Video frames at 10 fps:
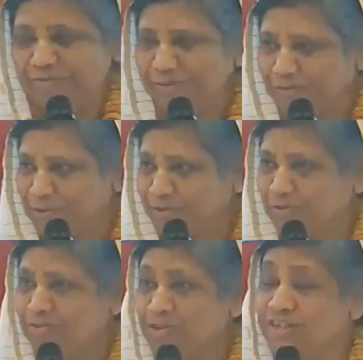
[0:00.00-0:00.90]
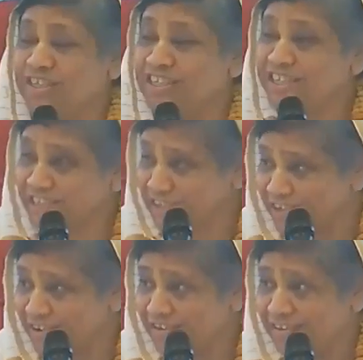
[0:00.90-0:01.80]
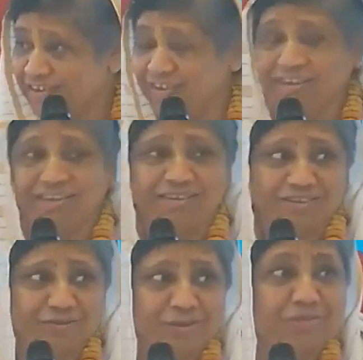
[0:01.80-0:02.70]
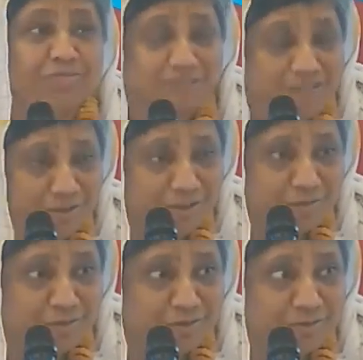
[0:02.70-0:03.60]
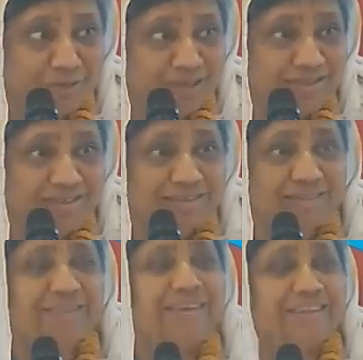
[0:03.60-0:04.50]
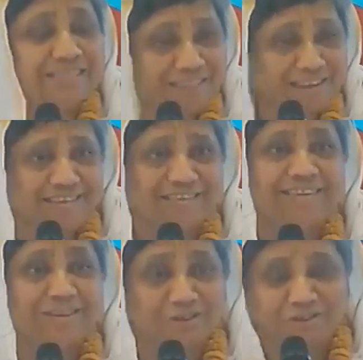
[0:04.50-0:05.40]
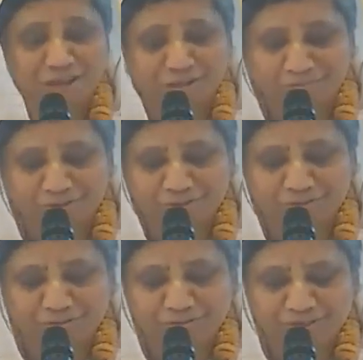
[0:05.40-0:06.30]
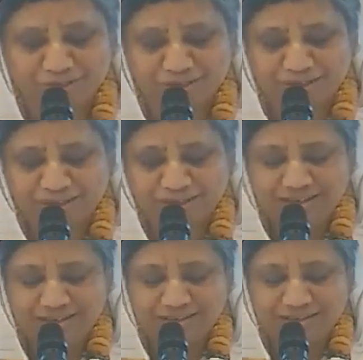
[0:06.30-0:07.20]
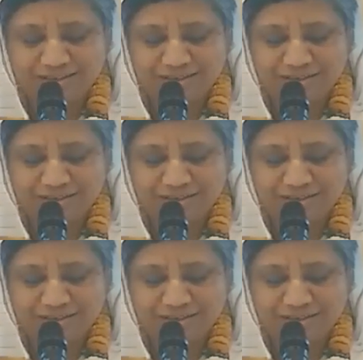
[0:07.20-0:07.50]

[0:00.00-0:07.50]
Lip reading: If you're sincere and you want to please your spiritual master, then the Lord helps you like this.